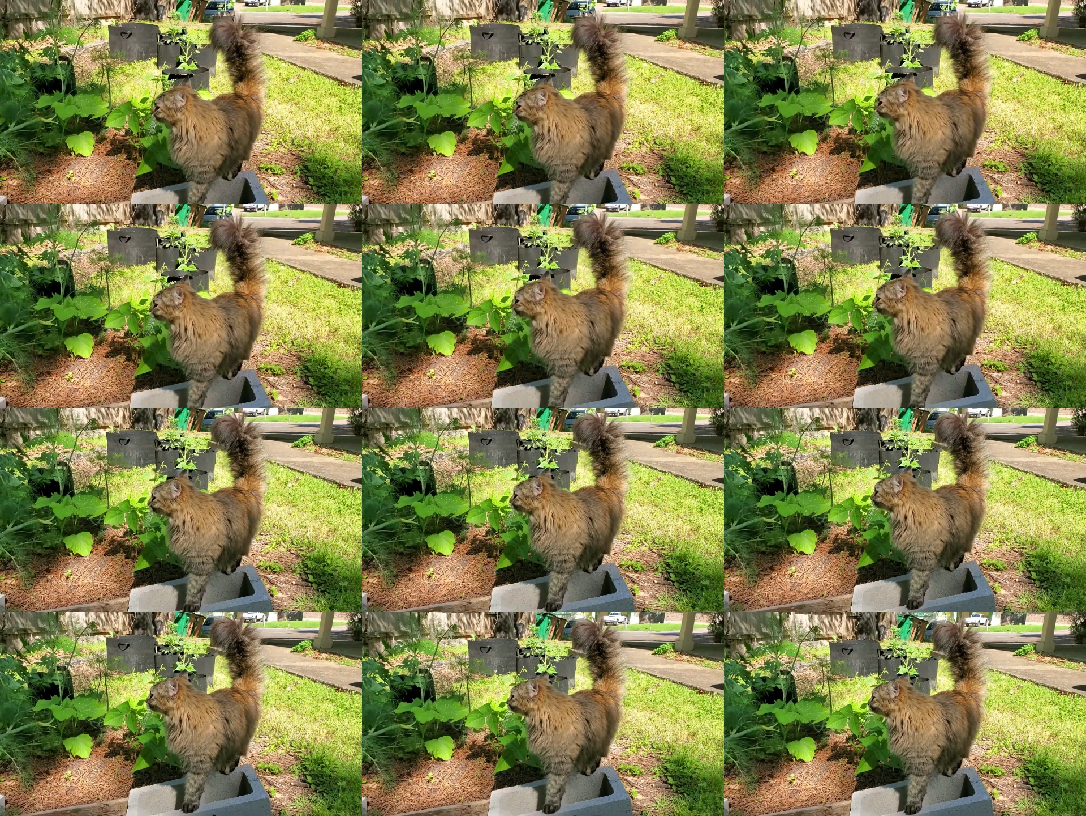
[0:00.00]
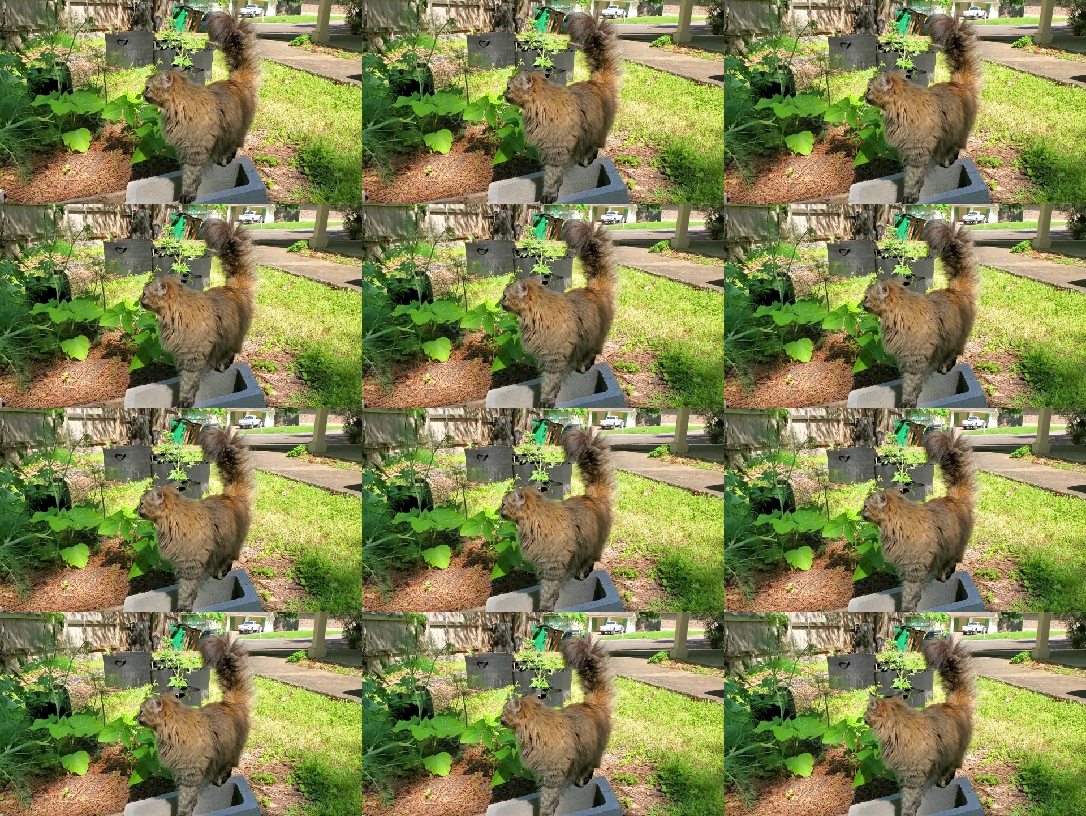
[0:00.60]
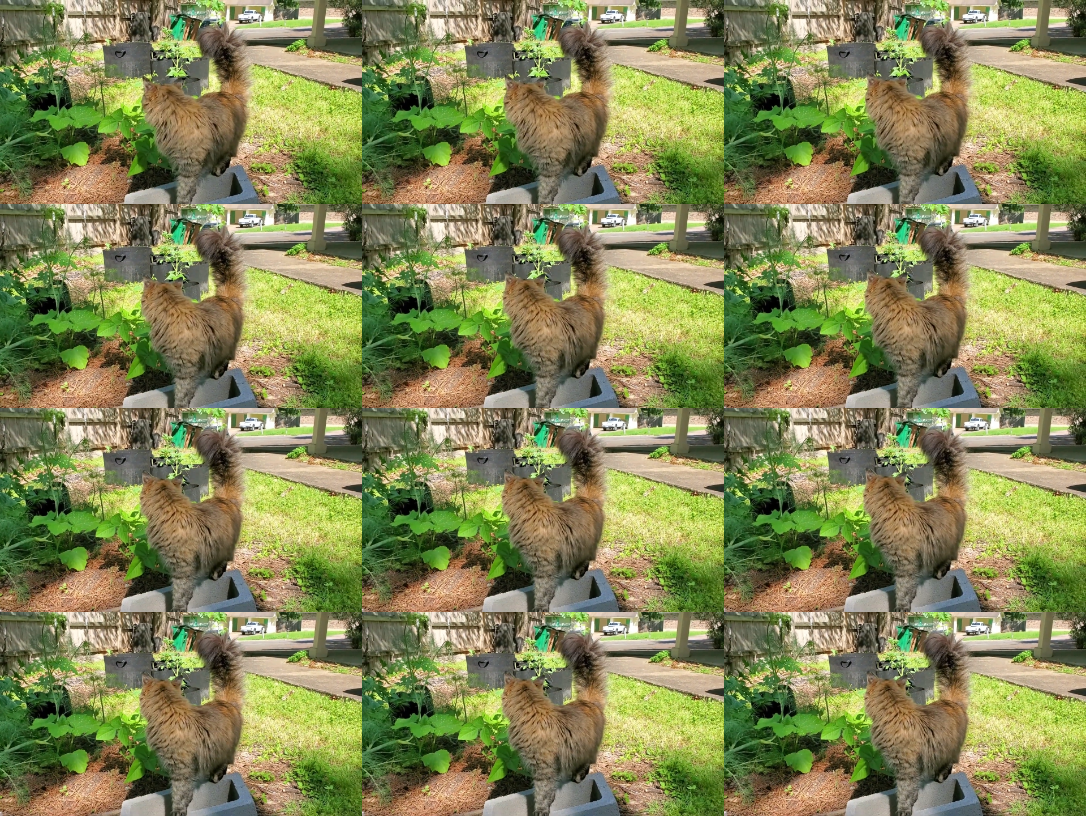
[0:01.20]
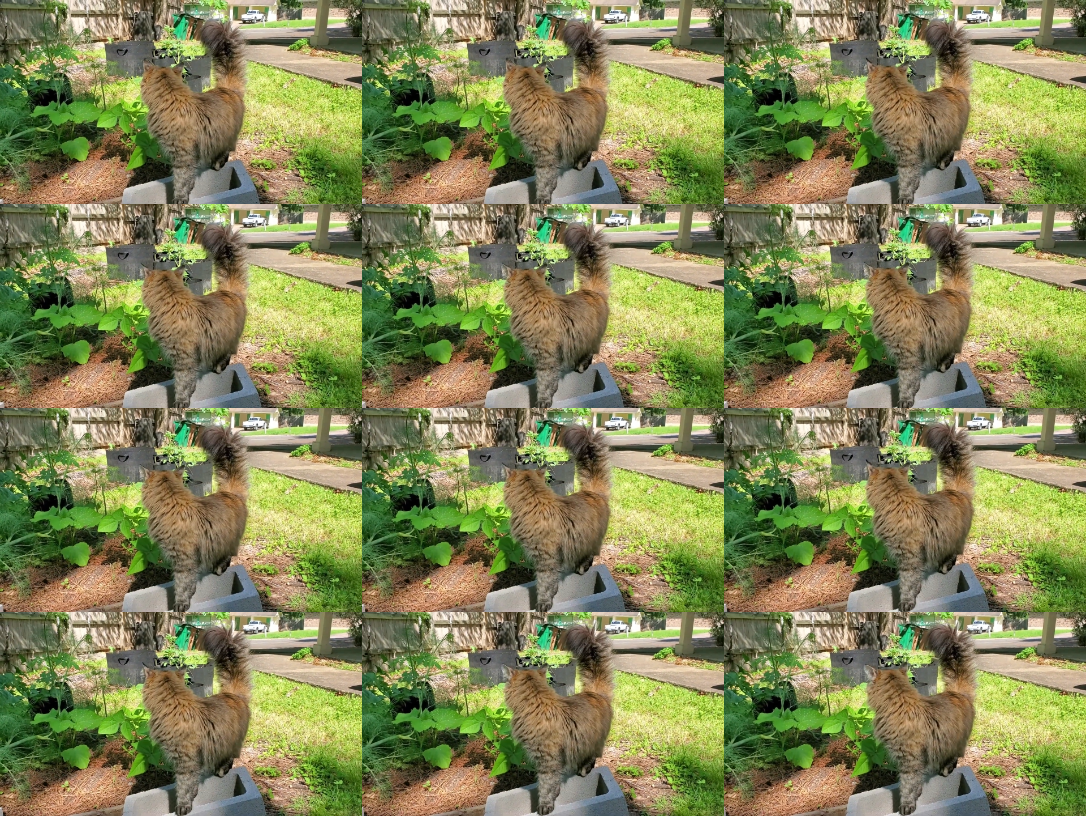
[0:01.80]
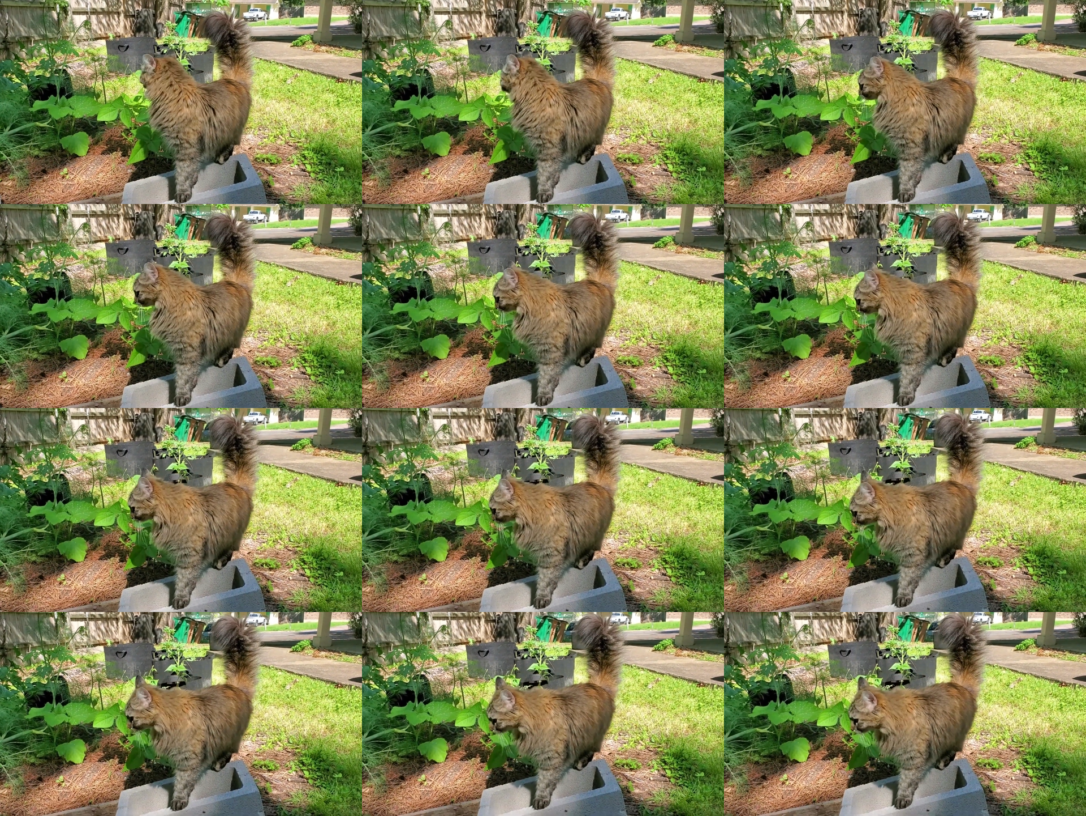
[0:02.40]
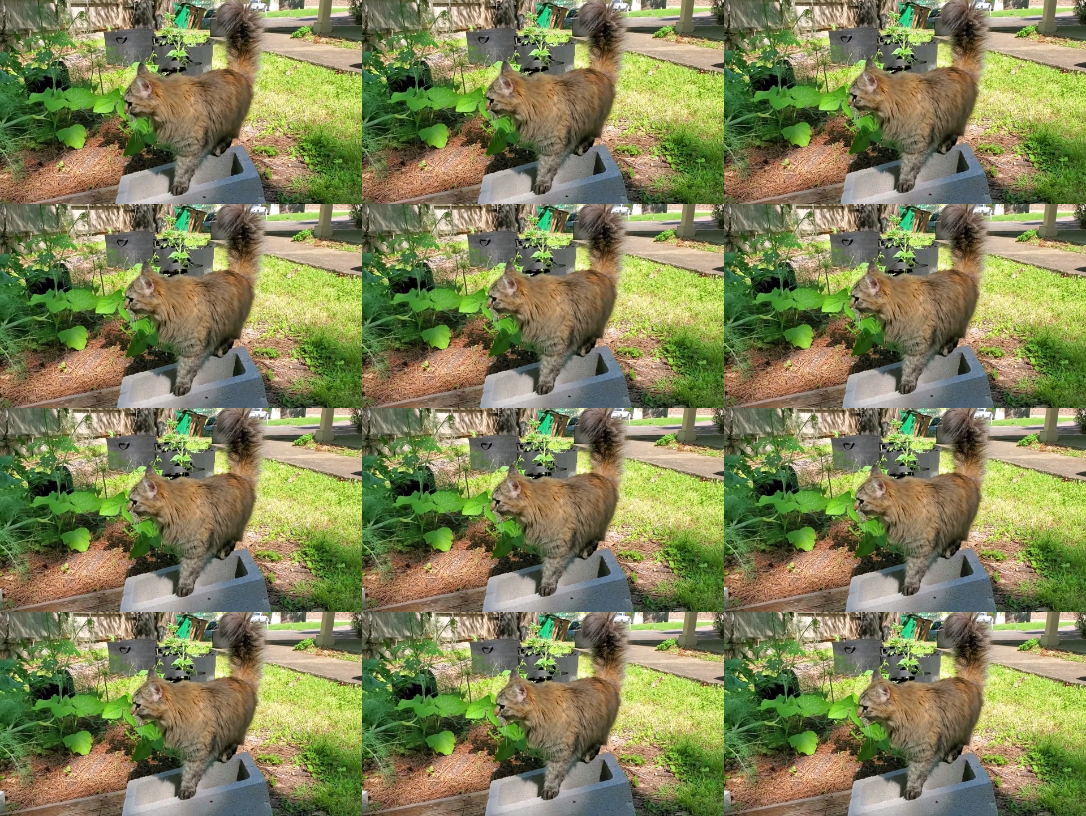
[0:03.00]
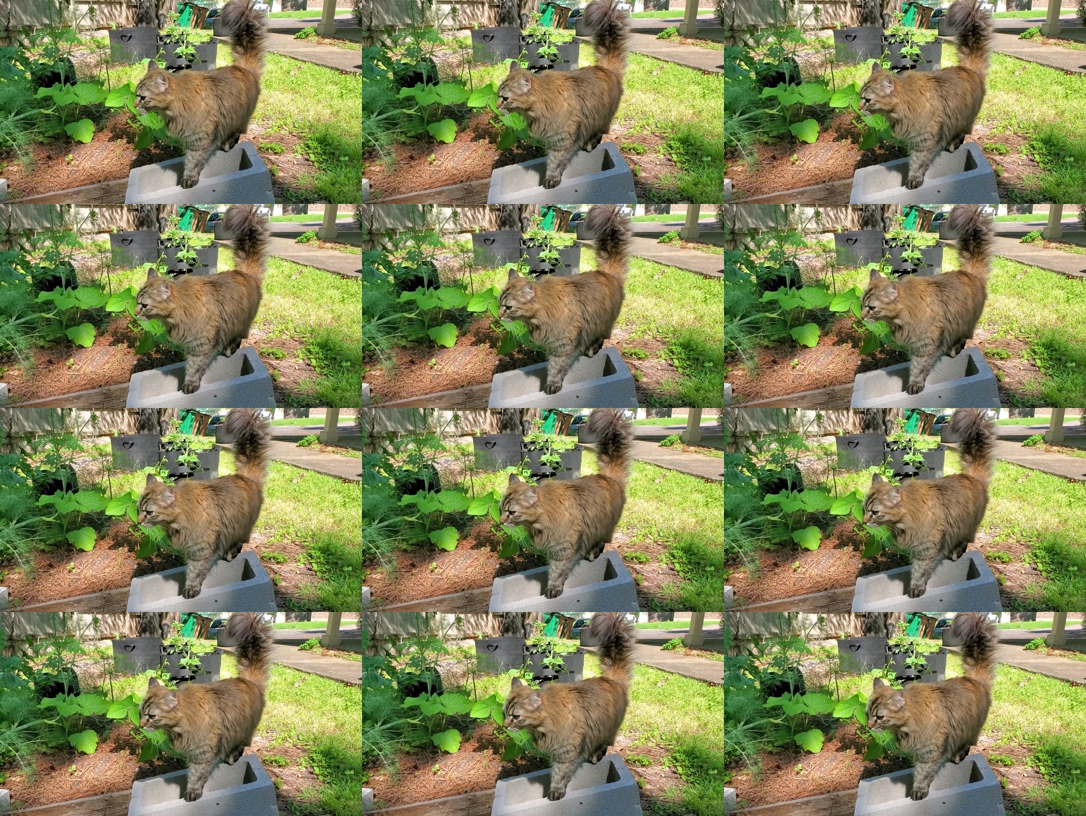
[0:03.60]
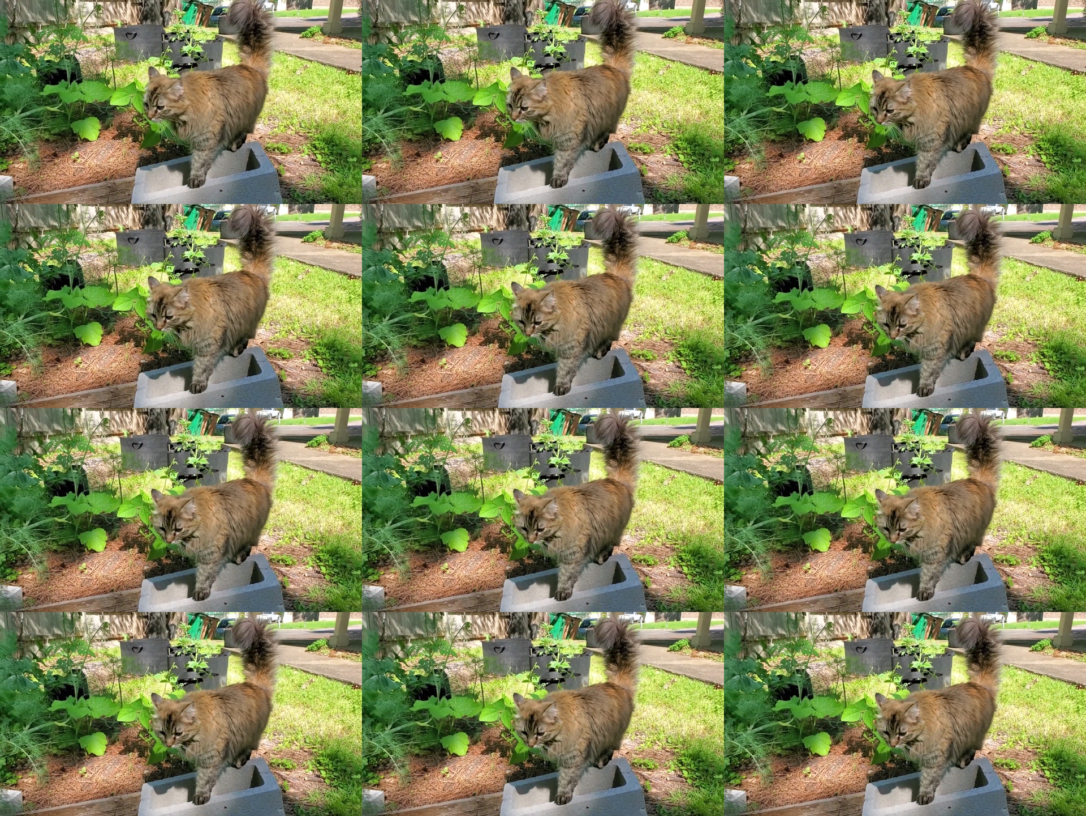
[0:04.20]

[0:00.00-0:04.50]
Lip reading: No face is visible, so there are no lips to read.